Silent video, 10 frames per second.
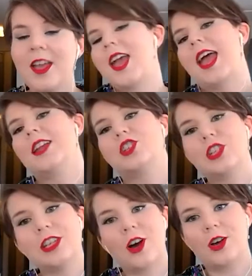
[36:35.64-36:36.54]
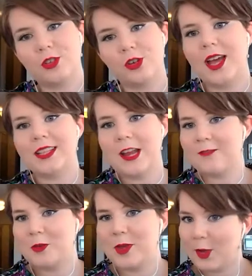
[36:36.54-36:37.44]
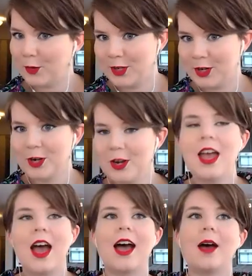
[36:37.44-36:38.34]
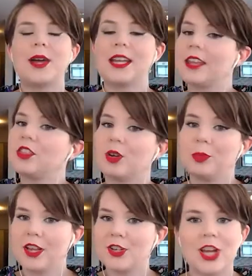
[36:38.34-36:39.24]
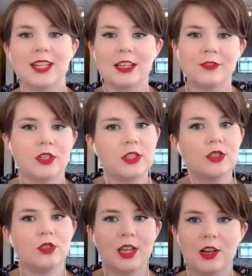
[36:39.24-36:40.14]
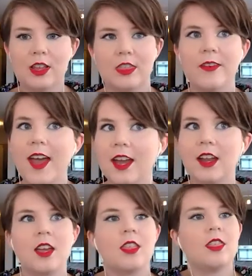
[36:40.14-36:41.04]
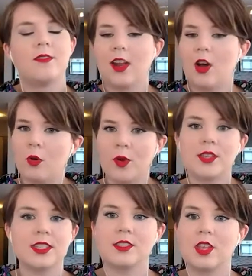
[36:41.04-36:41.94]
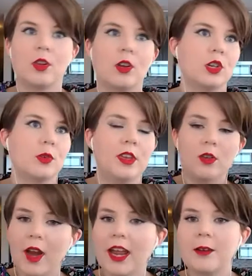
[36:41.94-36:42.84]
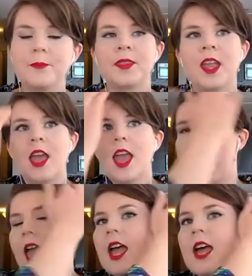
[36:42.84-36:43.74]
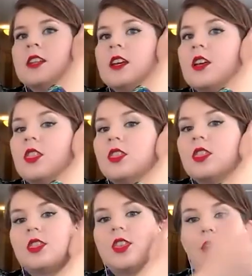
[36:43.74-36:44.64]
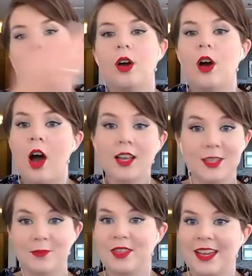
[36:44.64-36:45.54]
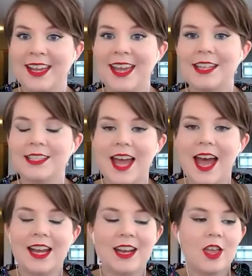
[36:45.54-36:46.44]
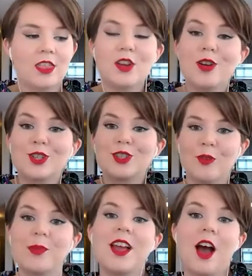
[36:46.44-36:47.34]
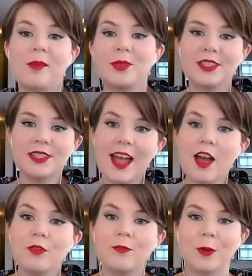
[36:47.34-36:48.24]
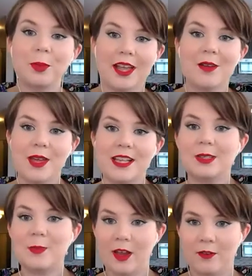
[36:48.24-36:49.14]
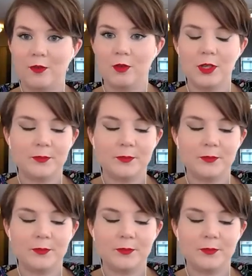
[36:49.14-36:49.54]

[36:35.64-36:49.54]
and she also has never been healthier. I get their blood checked every single year at the vet. The vet always says that they're doing great. And the awesome thing is that there are so many options now for plant-based pet food.